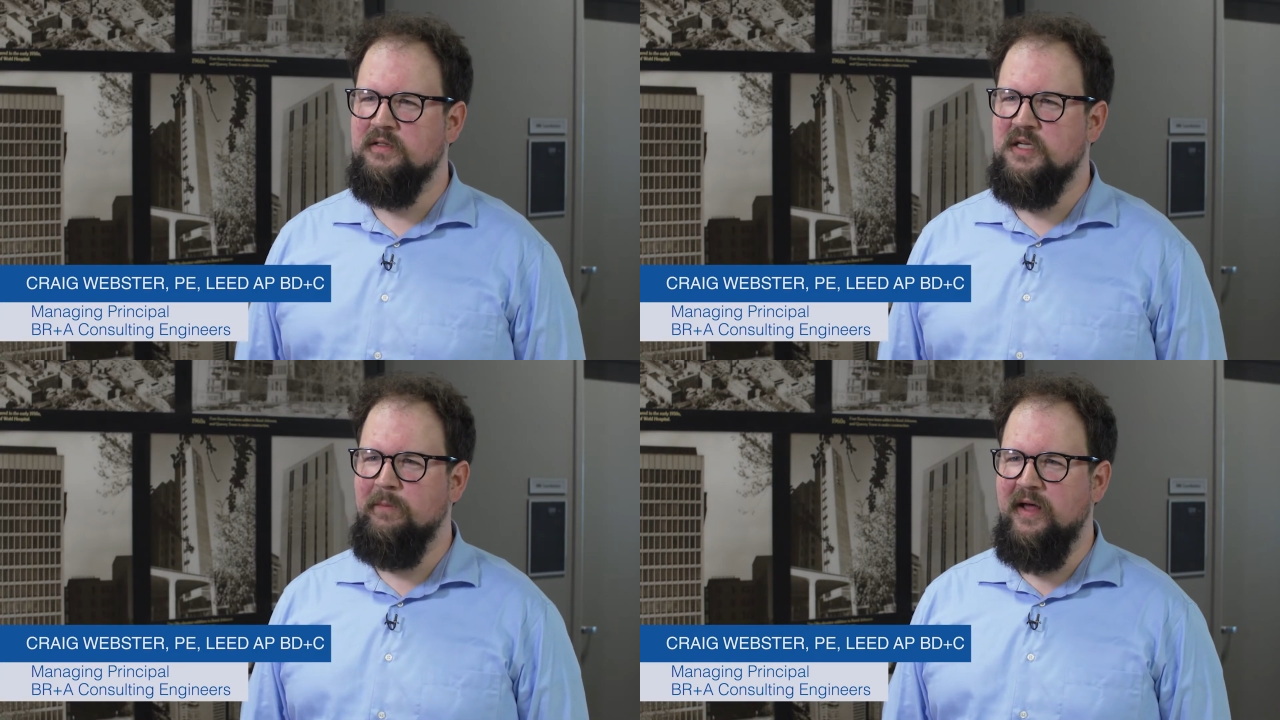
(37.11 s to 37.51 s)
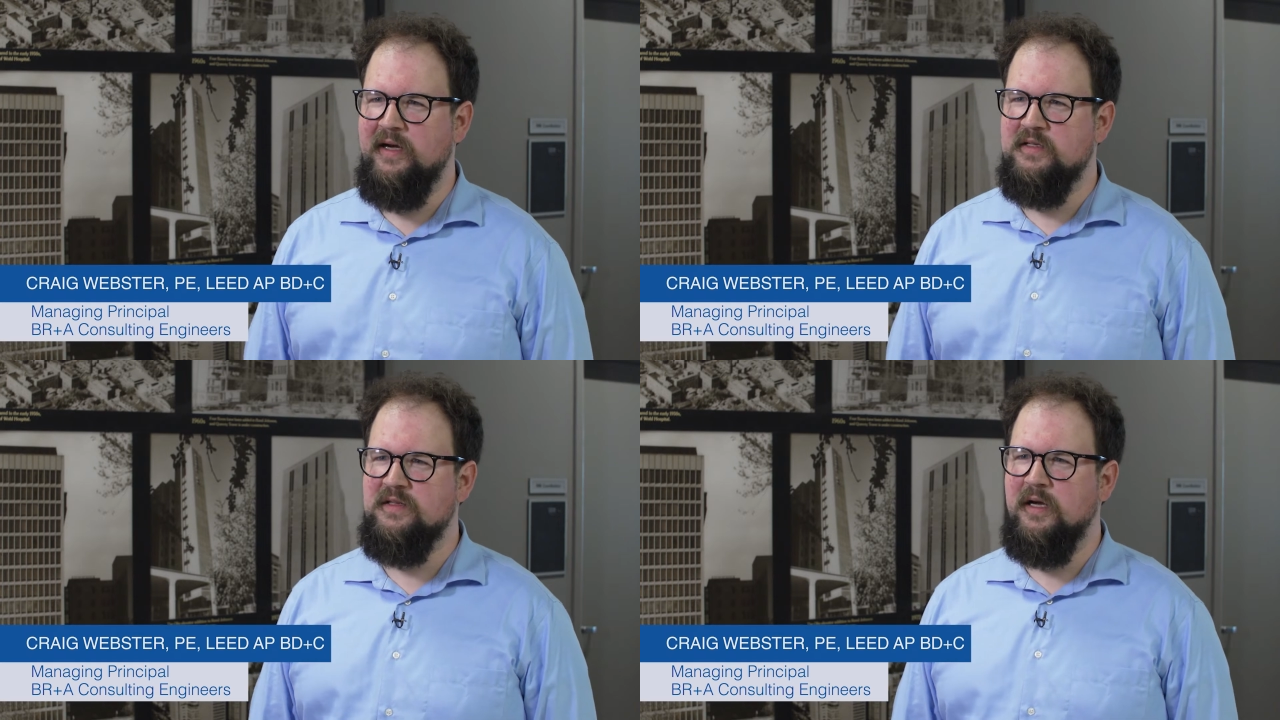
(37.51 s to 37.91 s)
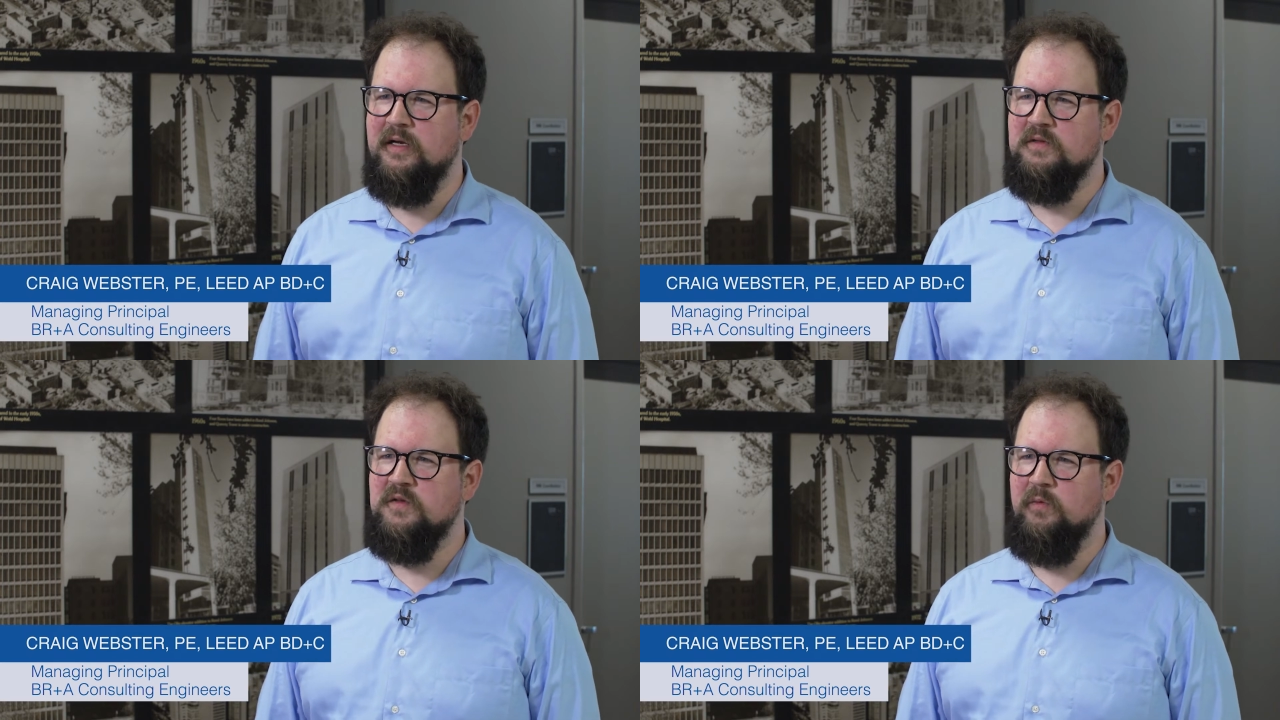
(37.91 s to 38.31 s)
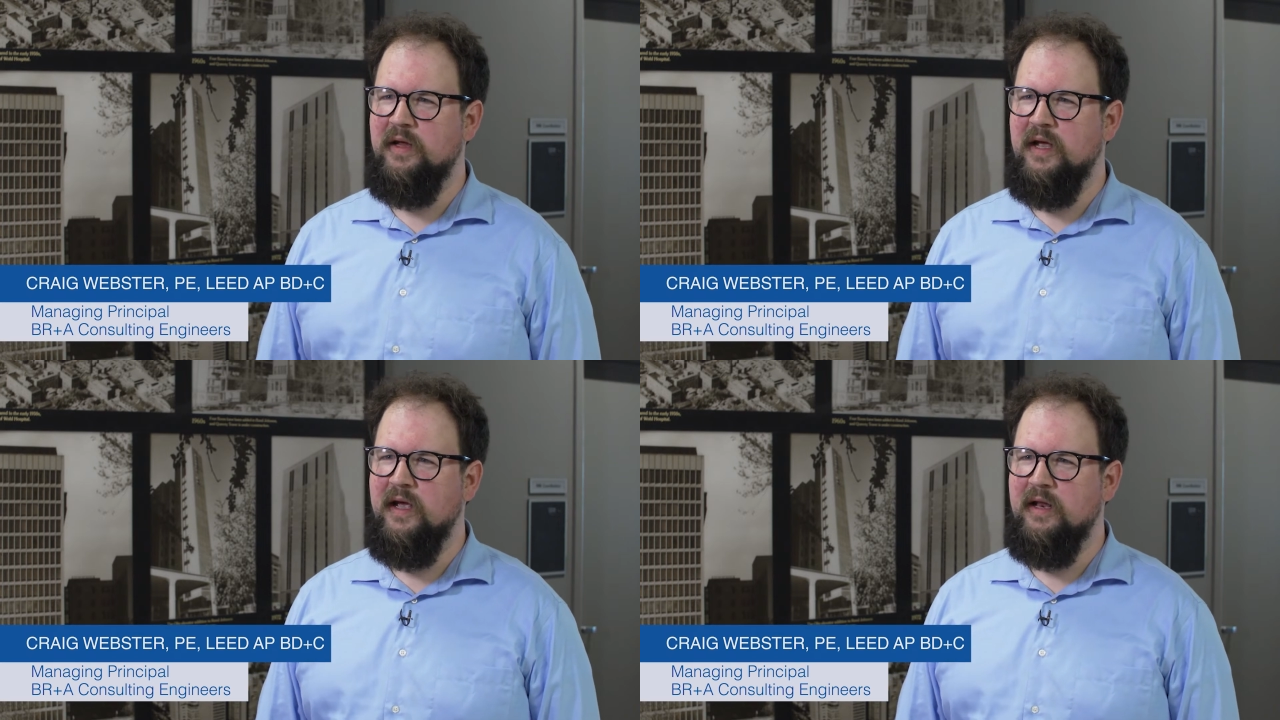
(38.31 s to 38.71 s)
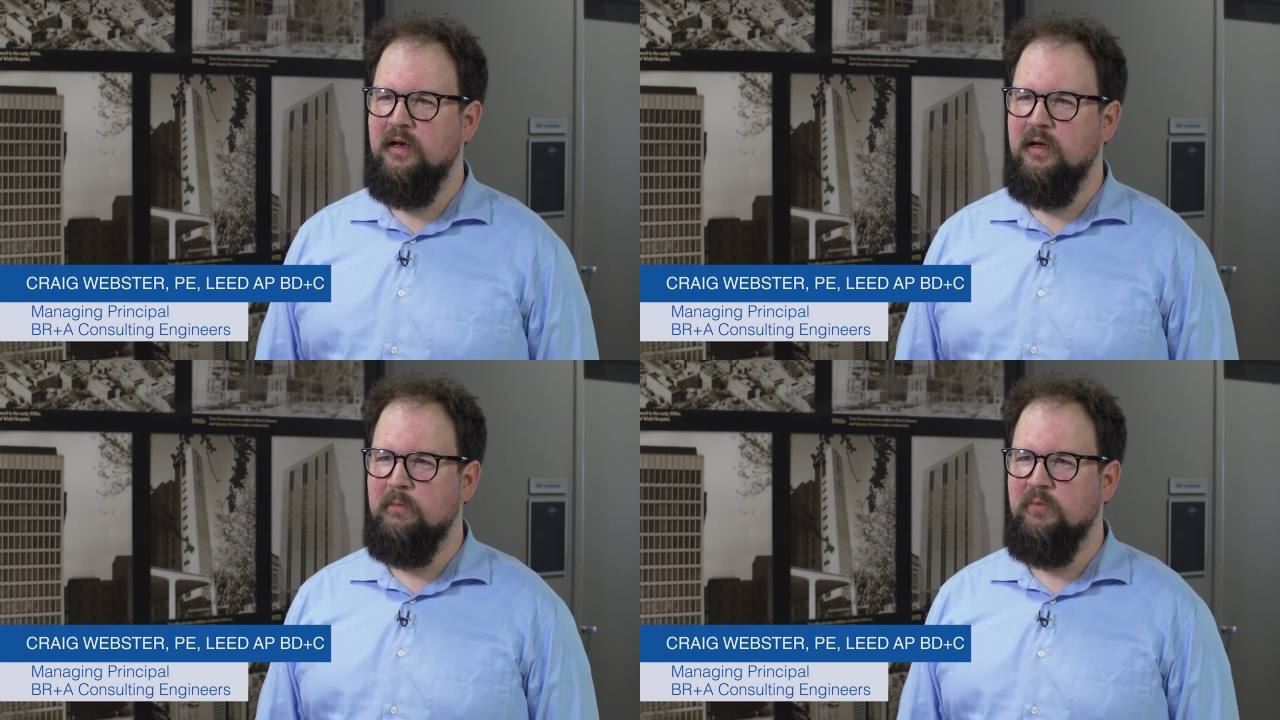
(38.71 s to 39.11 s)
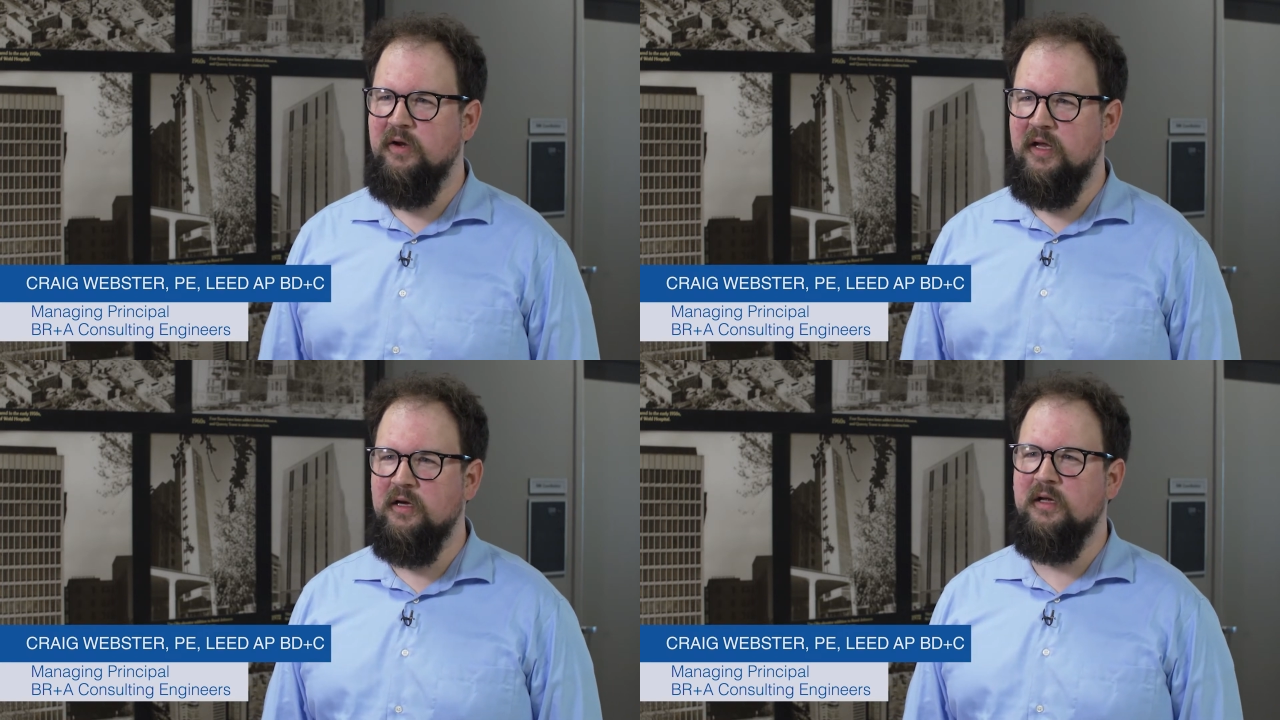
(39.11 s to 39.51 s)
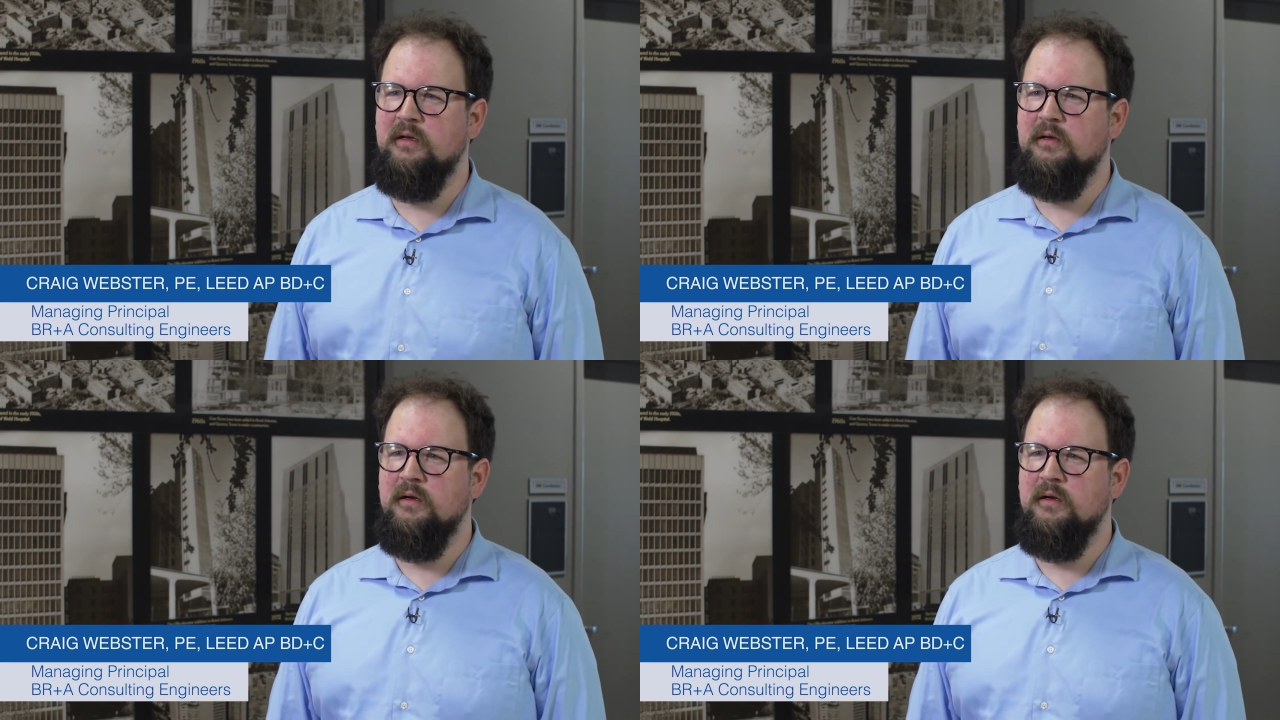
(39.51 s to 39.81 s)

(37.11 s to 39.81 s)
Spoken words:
schematic design, so we had a pretty good